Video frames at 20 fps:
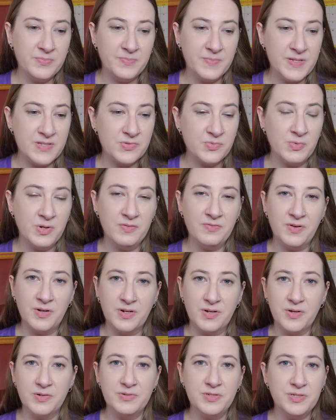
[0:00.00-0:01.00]
it's one of our
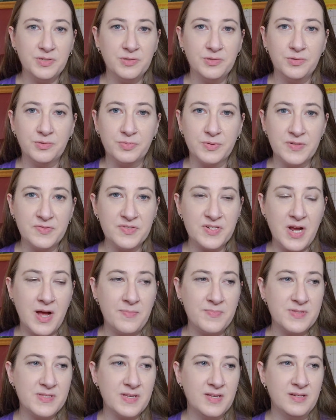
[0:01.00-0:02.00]
go-to thrift
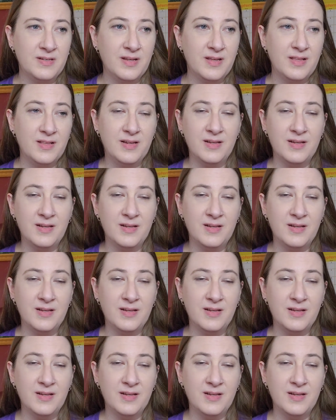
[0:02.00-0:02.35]
shops, and